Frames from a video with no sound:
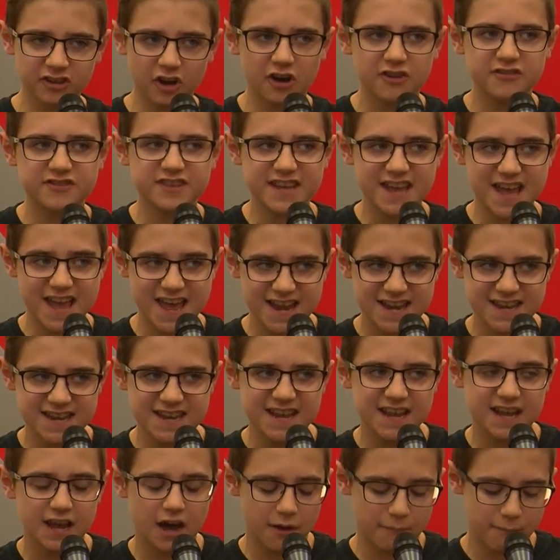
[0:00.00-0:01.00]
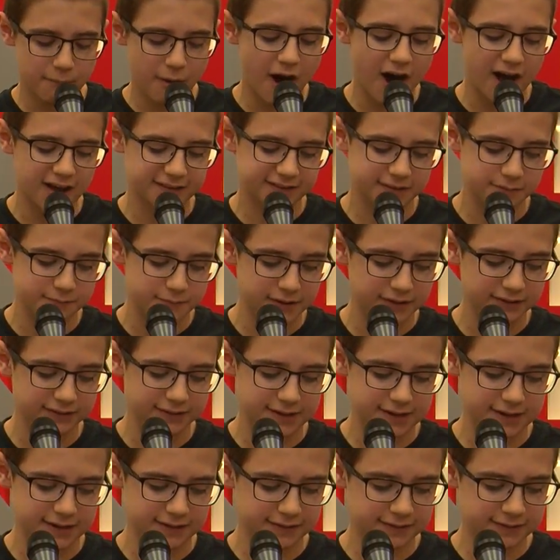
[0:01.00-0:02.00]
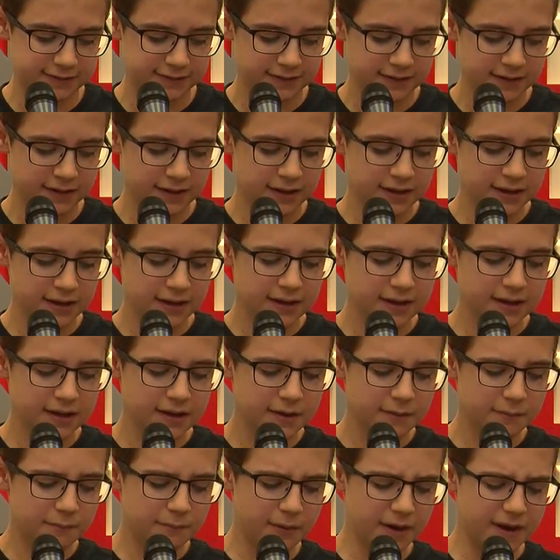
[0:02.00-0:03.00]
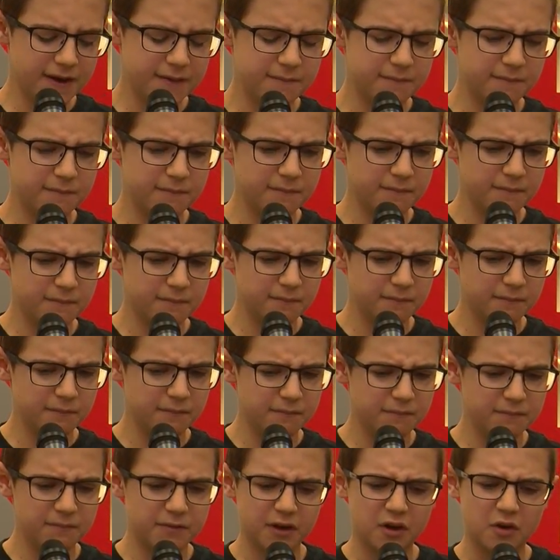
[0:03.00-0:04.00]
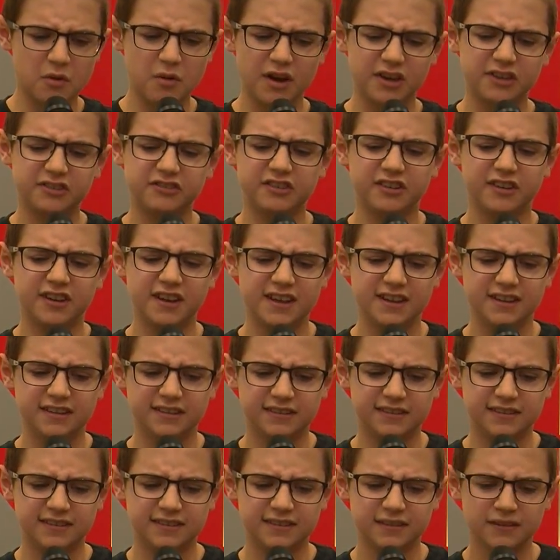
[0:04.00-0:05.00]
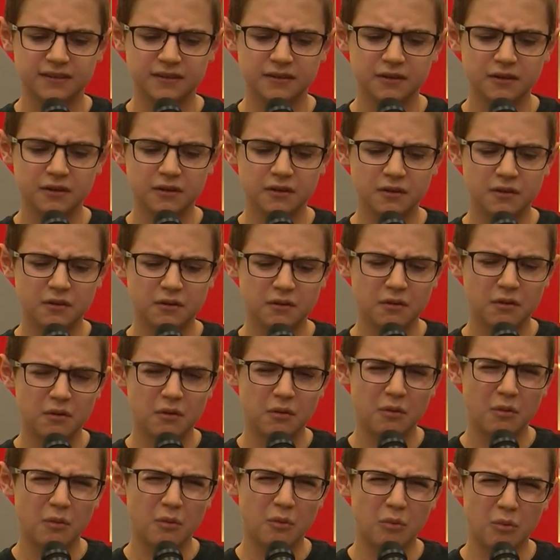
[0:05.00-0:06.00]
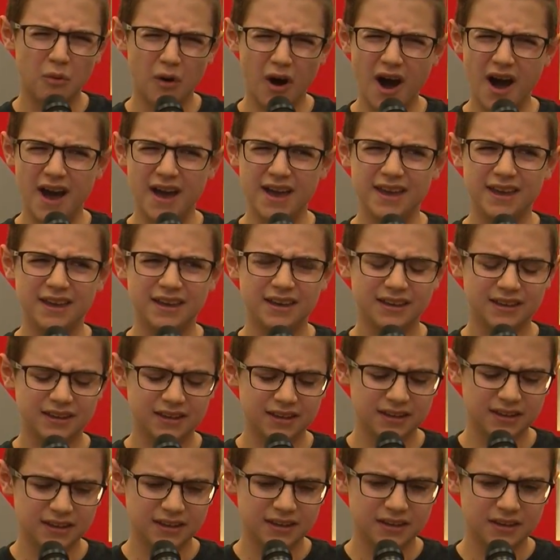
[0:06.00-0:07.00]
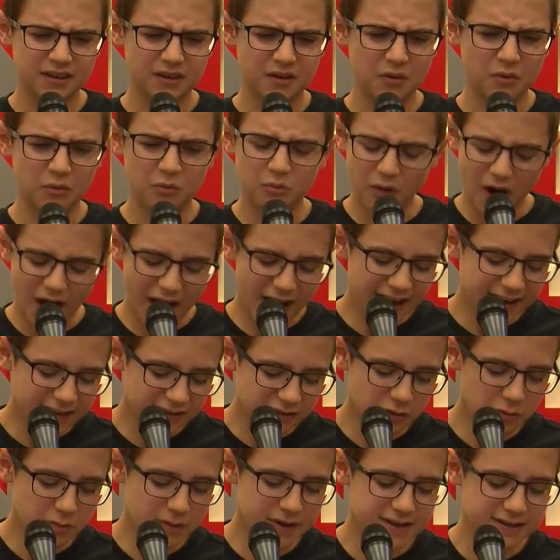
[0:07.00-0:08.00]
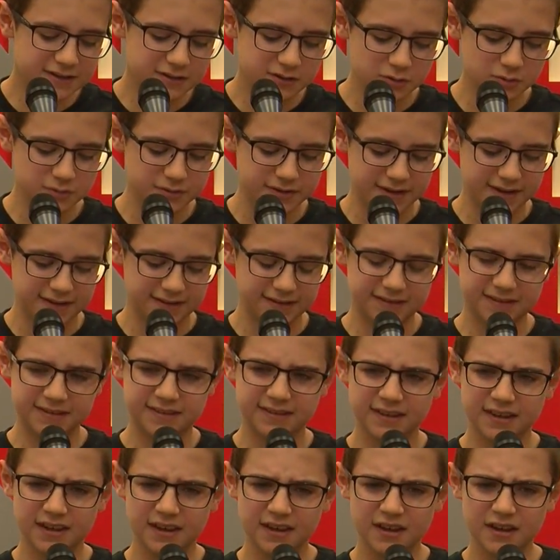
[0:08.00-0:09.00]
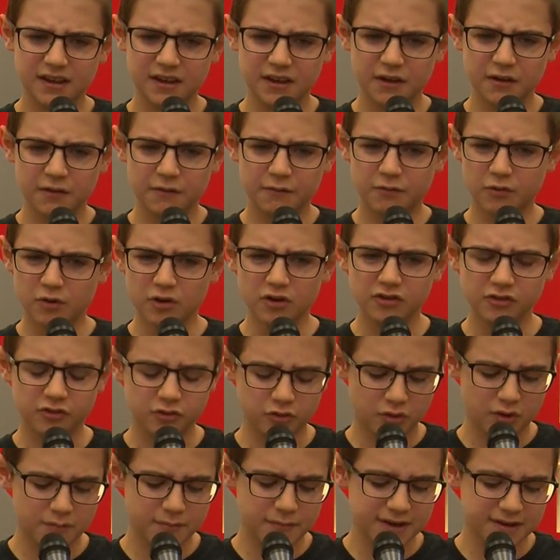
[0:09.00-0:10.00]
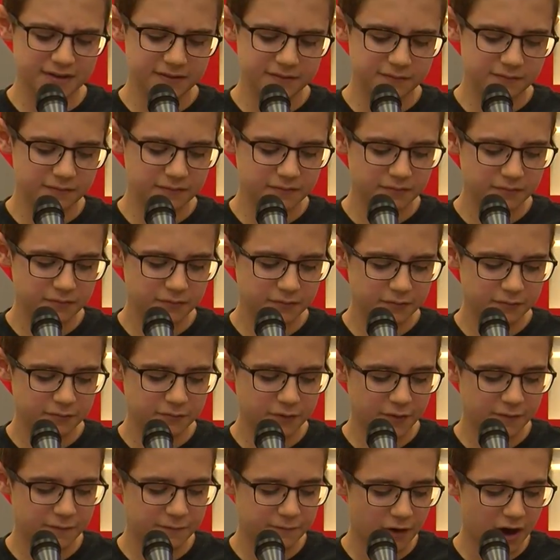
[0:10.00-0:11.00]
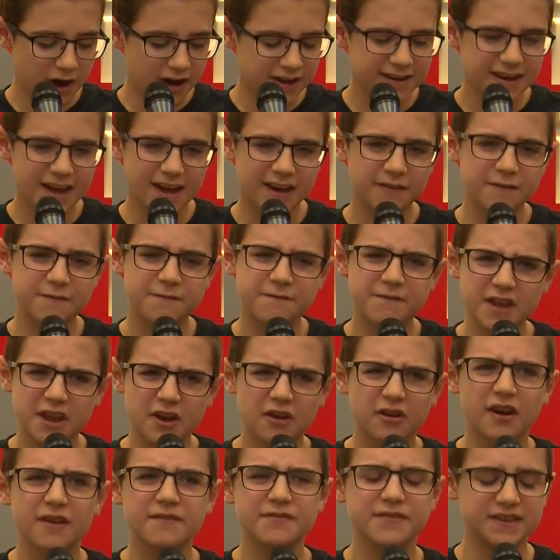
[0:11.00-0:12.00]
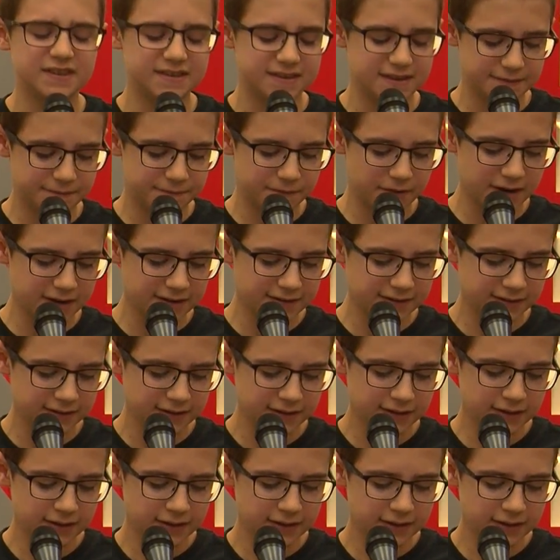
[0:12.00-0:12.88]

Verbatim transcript: are the ending of possibilities. But the question is, why? Why do we do this? For enjoyment? For fun? Out of fear of the different?